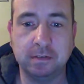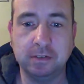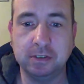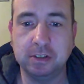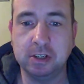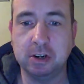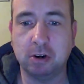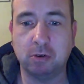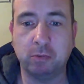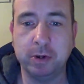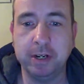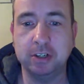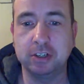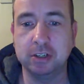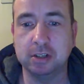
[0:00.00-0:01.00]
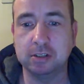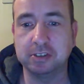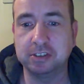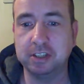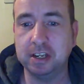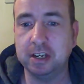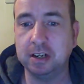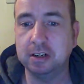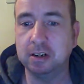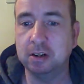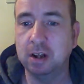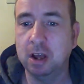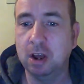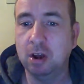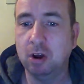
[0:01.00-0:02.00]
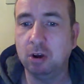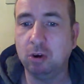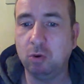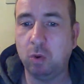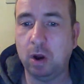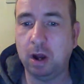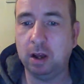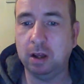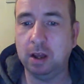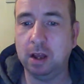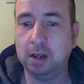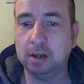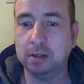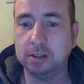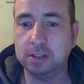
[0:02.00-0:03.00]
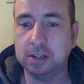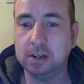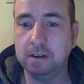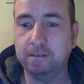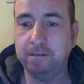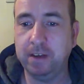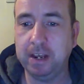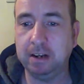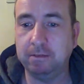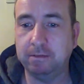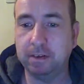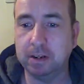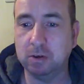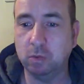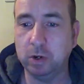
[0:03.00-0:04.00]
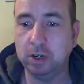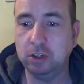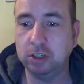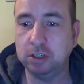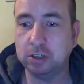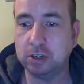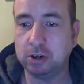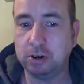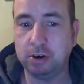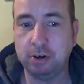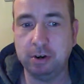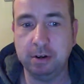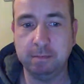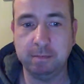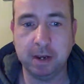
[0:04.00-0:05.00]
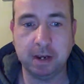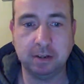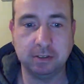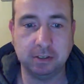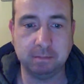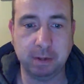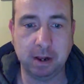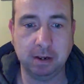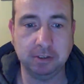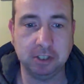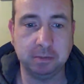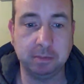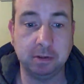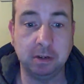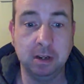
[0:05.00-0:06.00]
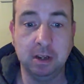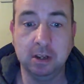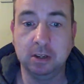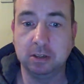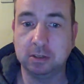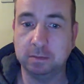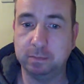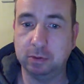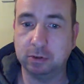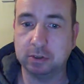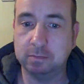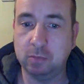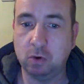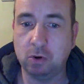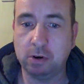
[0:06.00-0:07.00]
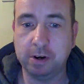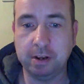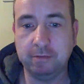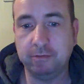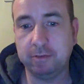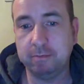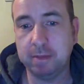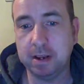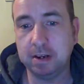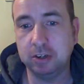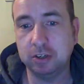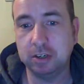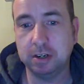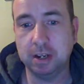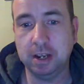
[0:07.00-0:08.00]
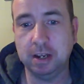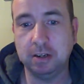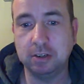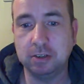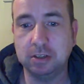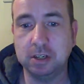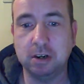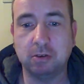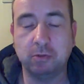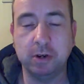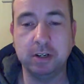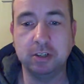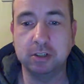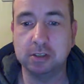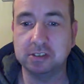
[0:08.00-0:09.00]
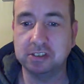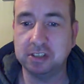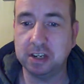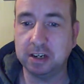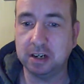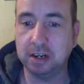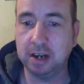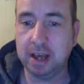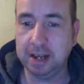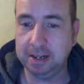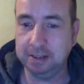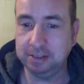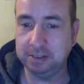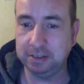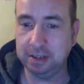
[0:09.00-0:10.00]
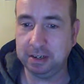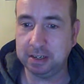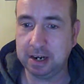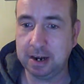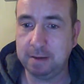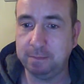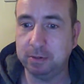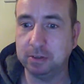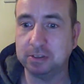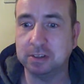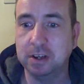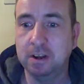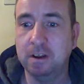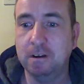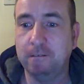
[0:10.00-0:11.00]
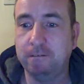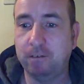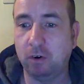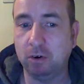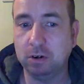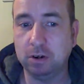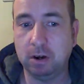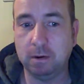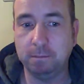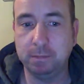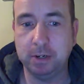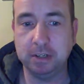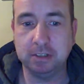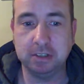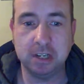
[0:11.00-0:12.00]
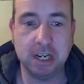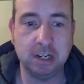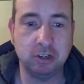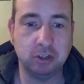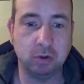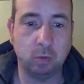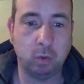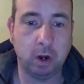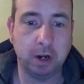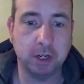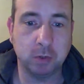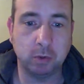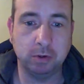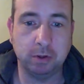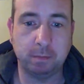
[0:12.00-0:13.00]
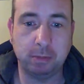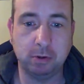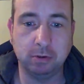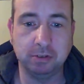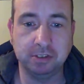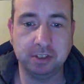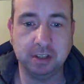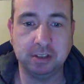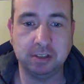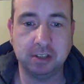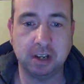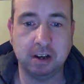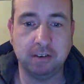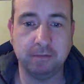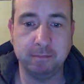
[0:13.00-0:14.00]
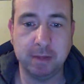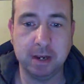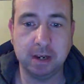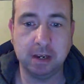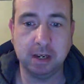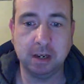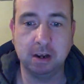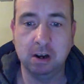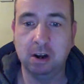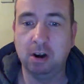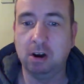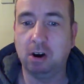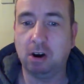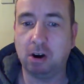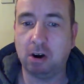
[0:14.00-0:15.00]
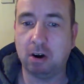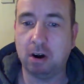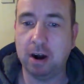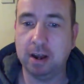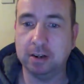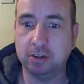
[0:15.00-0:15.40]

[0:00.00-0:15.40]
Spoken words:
the original signal quality faithfully, which in turn makes it possible to put more information into the original signal. As it happens, phone companies nationwide were in the process of making or had